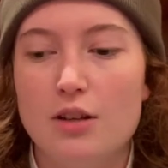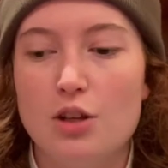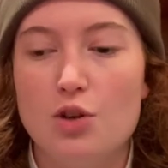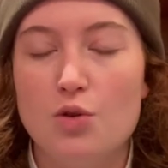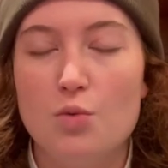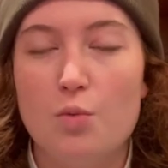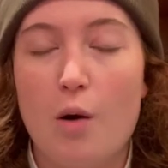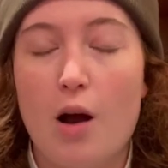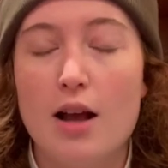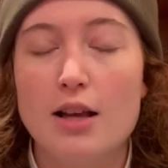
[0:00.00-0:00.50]
You
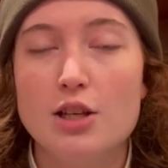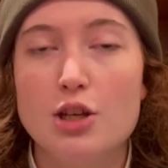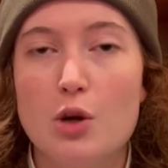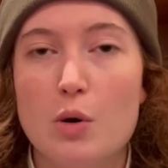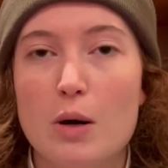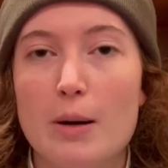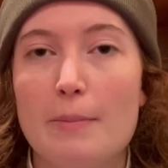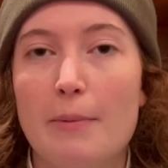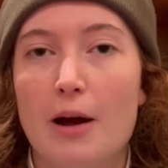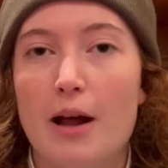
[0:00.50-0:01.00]
want
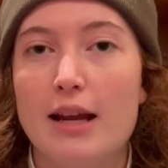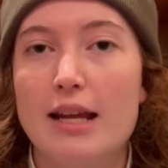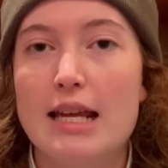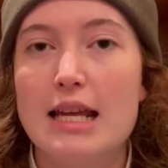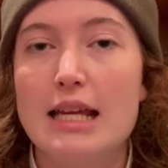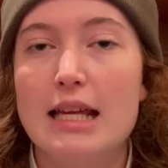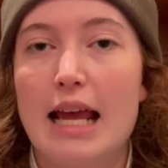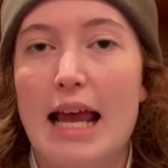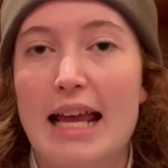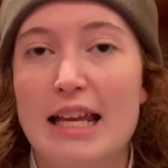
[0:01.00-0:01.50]
your
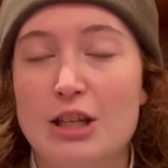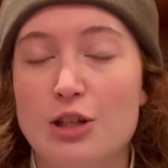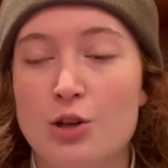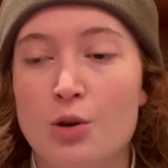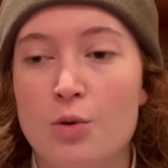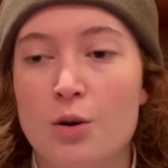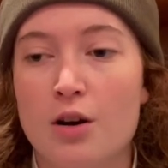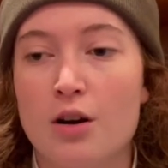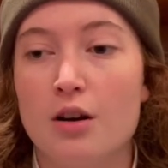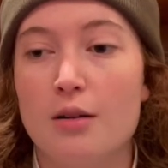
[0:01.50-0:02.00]
body and
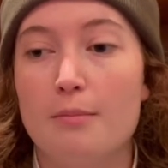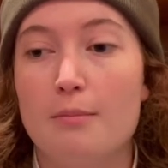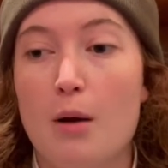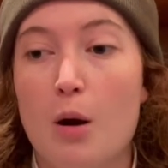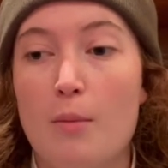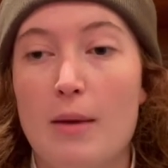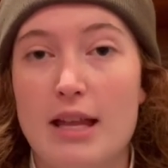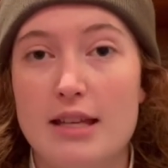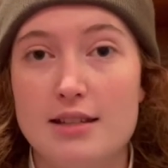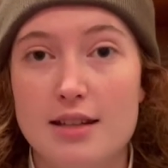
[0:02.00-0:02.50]
your
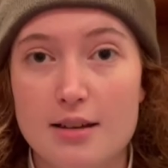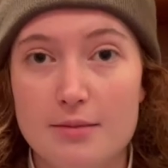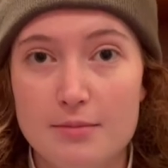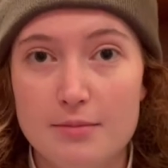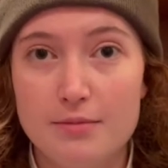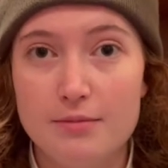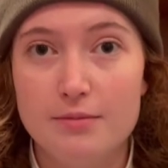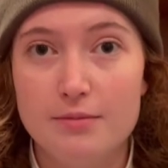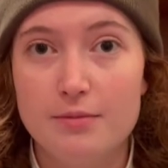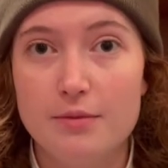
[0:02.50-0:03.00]
momentum
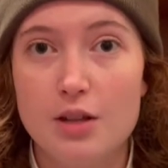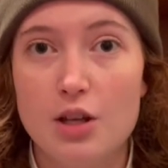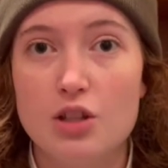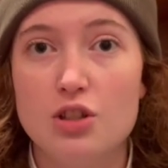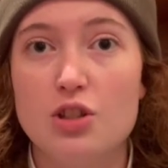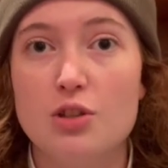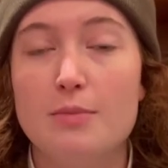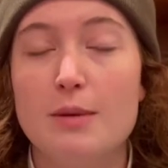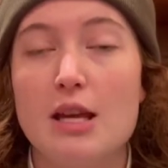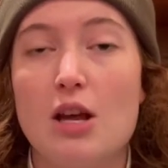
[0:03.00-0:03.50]

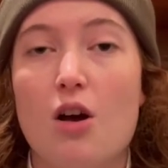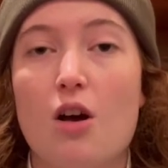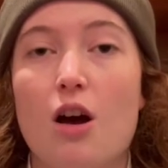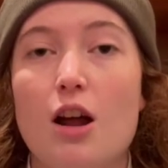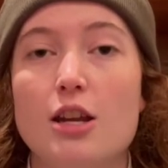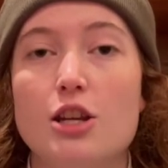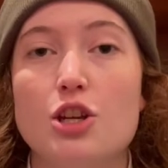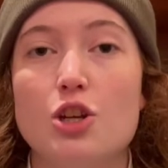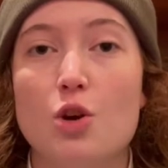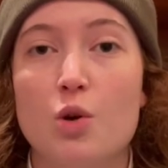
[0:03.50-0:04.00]
to be
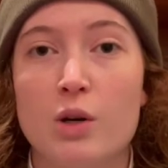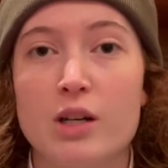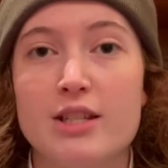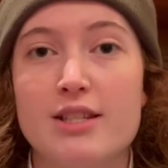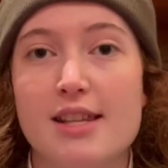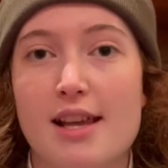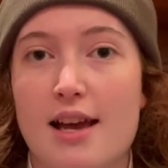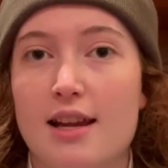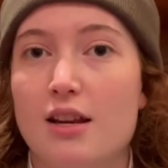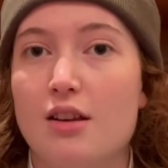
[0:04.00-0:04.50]
on your
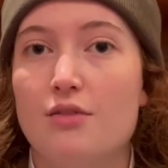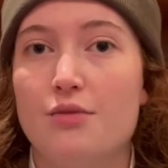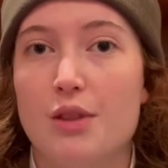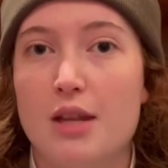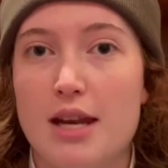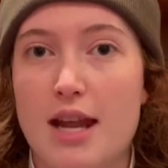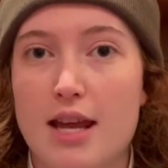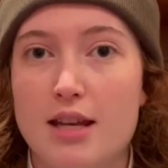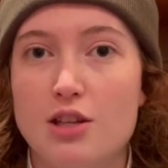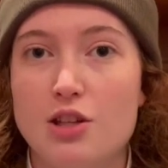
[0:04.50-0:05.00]
side of the
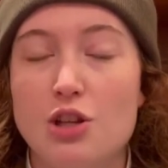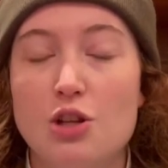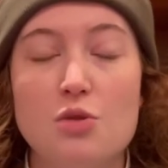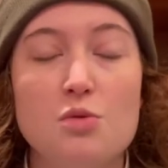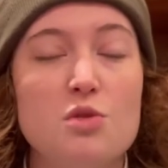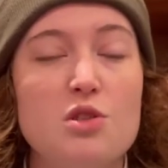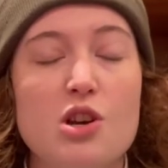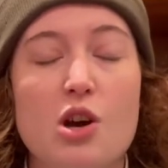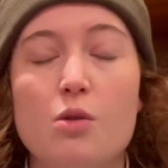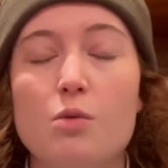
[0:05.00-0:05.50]
net. You
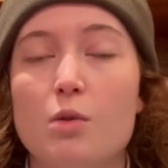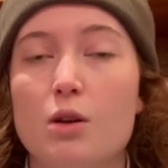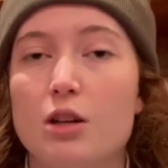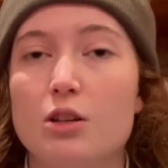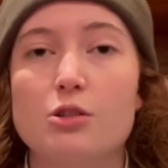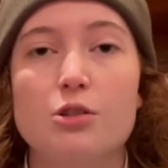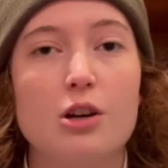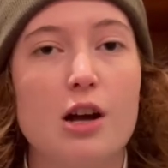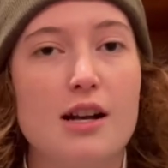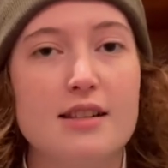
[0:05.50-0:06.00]
don't want to
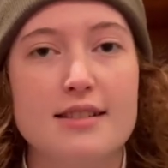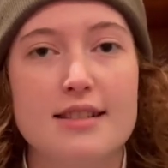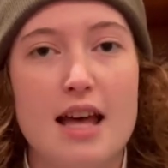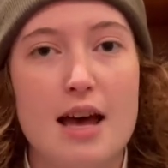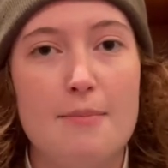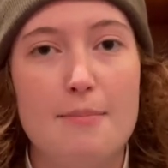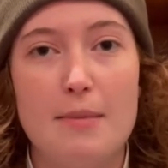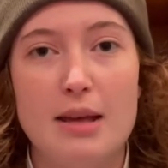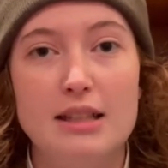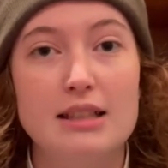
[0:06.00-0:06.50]
cross
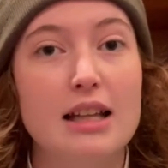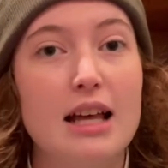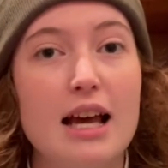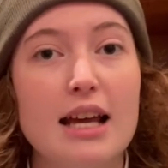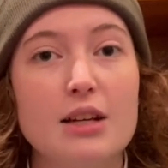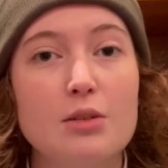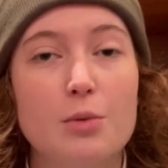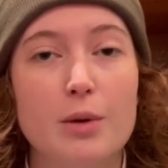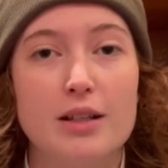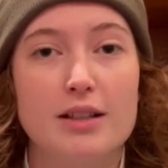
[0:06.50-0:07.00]
that
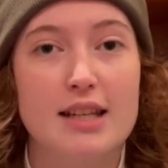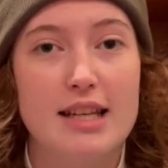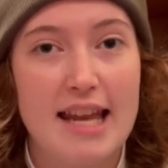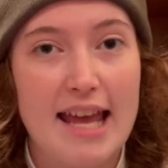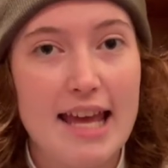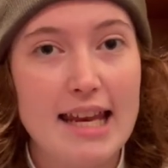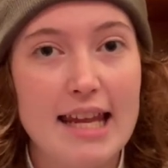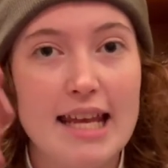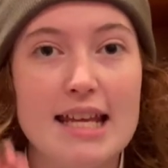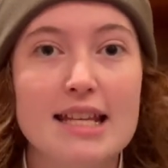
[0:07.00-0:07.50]
midline where the
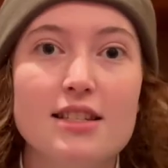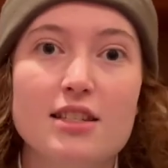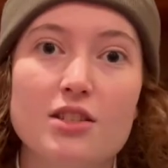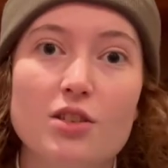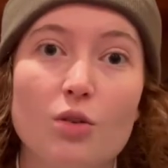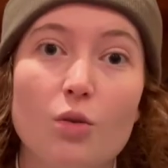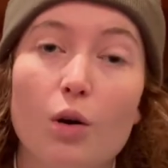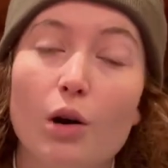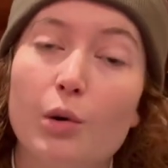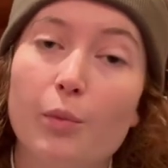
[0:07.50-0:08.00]
net is
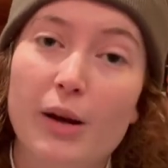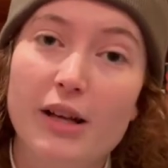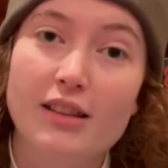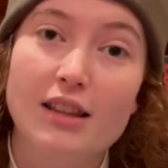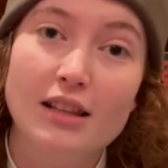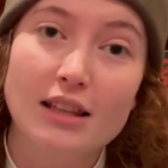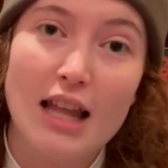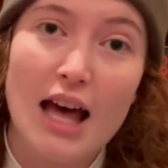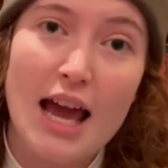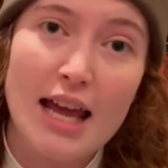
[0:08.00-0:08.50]
or where the
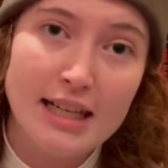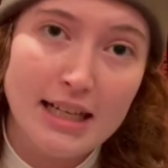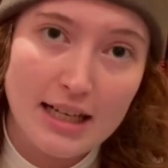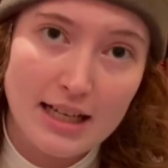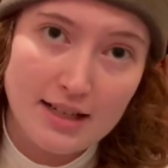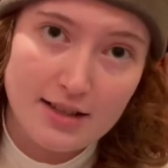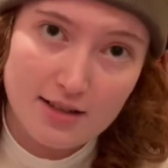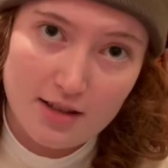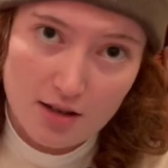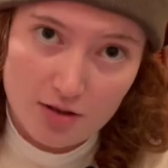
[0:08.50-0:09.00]
line
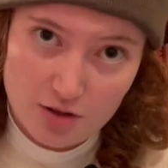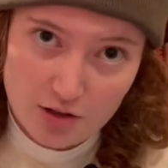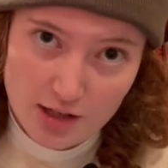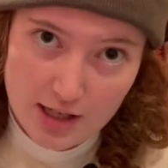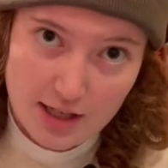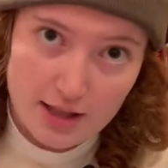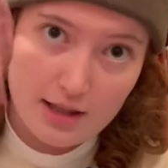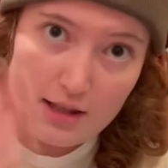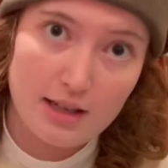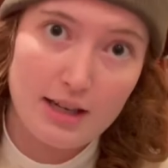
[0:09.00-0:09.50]
is
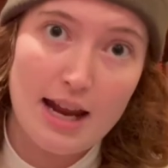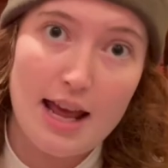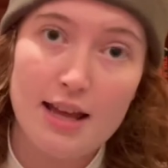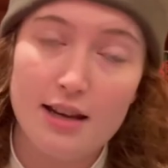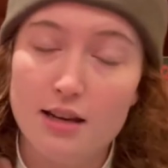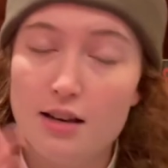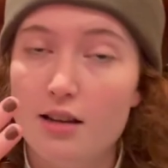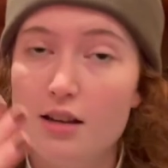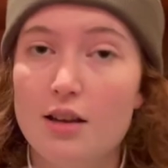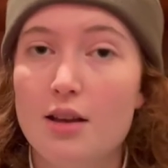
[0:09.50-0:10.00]
underneath the
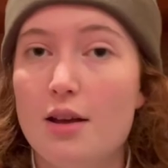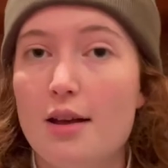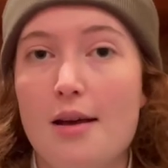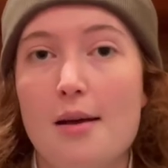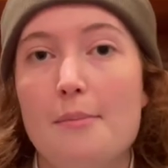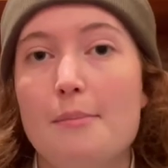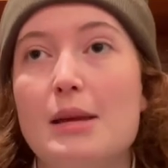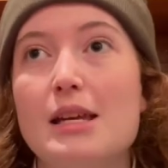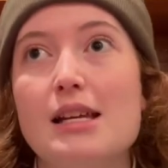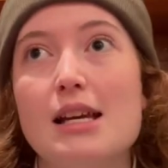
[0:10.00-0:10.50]
net,
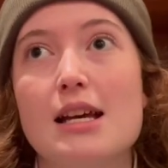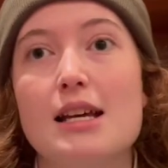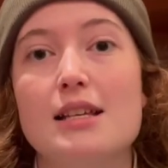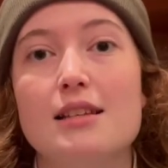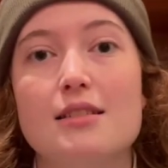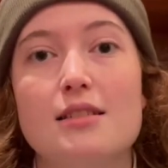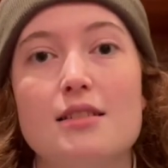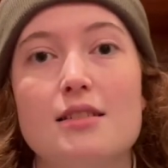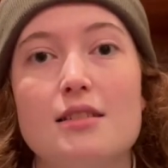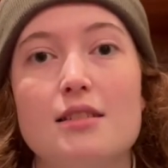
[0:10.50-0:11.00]

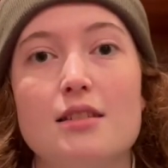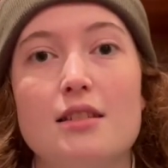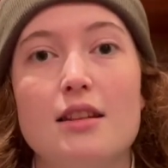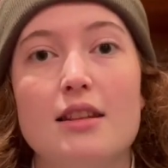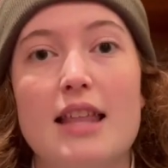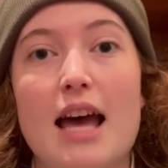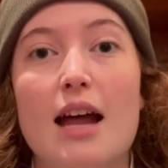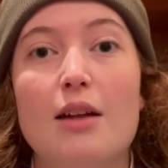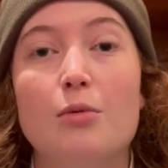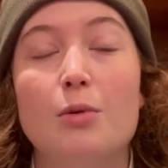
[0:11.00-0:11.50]
because
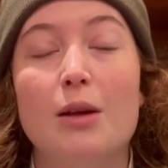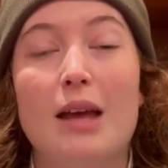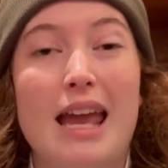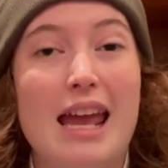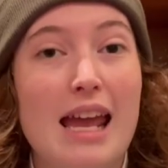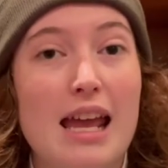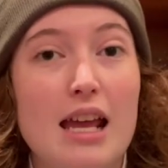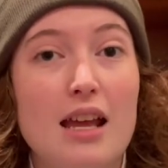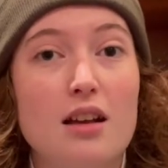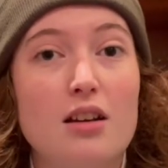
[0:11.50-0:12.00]
that will
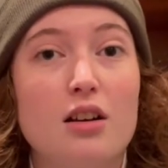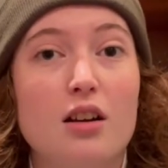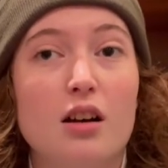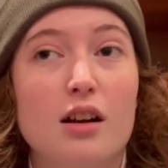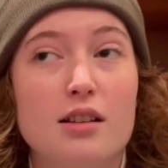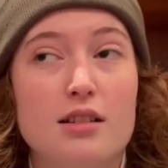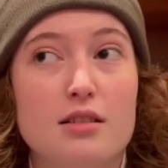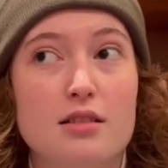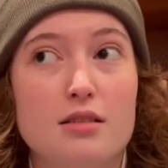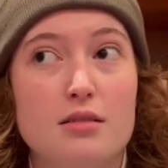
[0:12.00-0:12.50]
A,
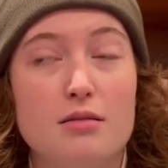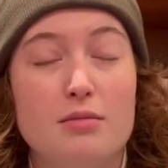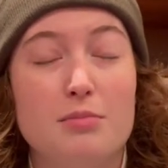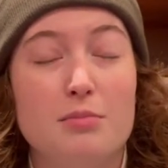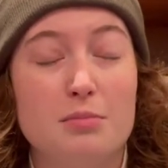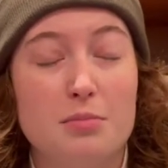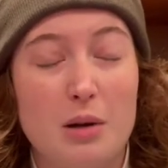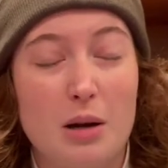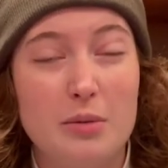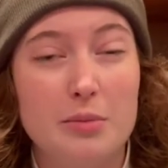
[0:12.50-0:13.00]
cause
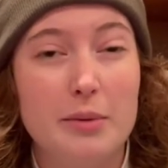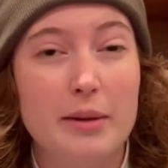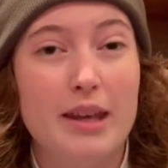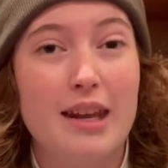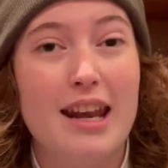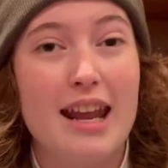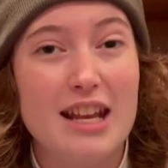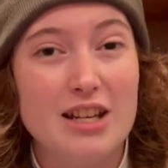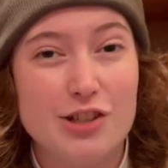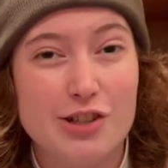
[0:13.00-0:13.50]
probably
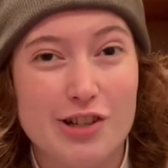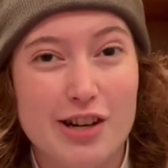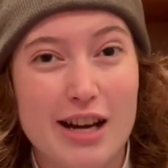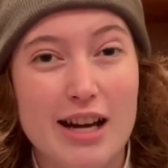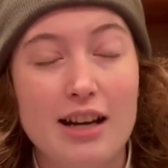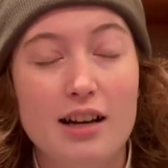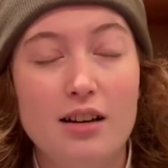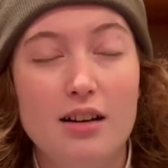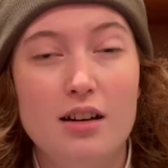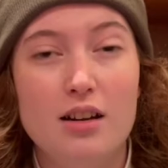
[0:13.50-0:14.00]
an
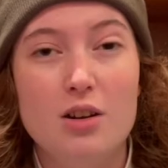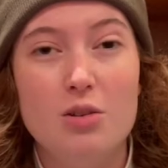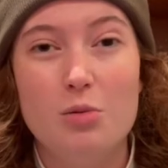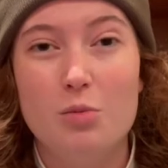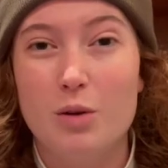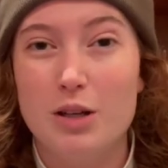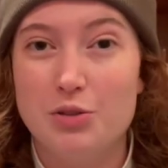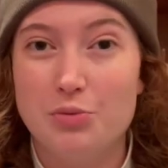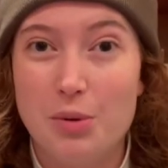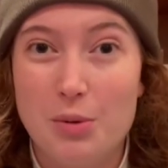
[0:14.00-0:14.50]
injury,
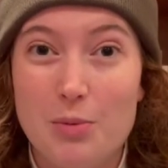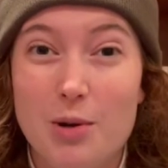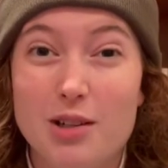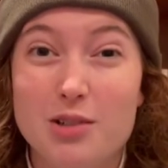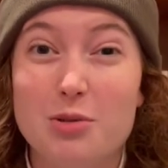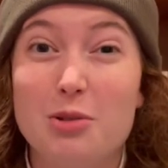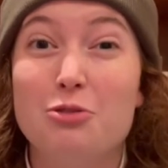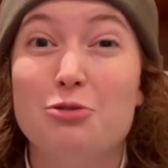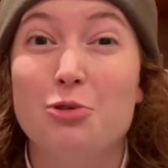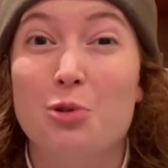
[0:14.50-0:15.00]
which we want
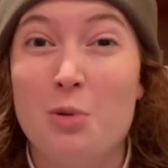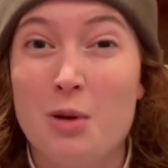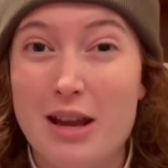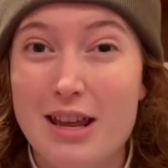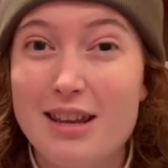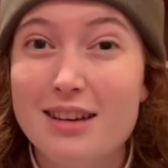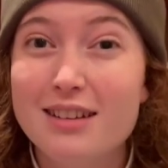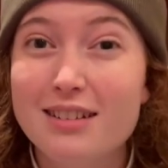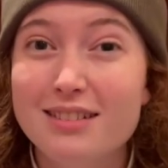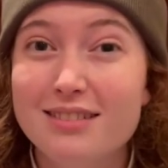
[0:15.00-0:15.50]
to
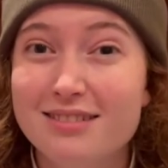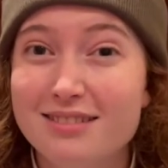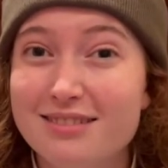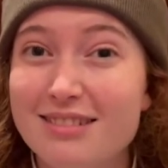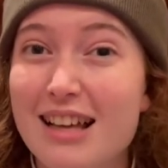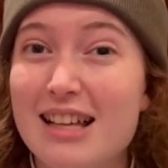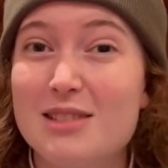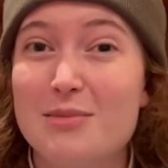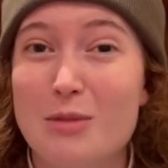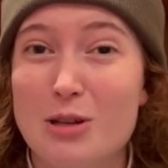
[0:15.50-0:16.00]
avoid
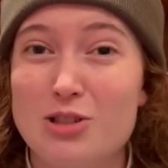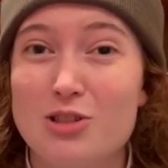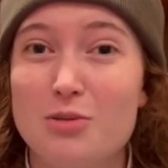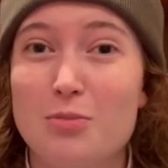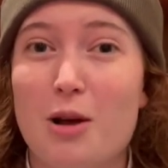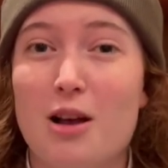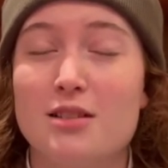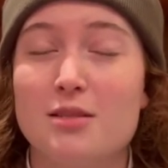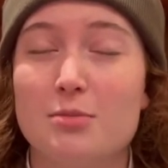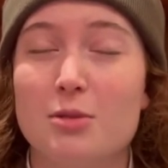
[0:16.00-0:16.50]
as much as
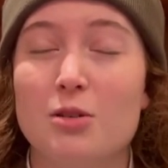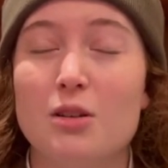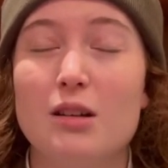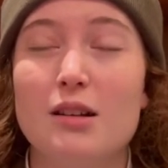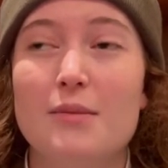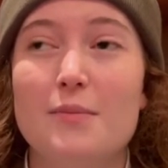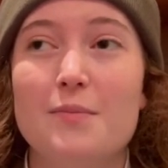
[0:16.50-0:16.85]
possible.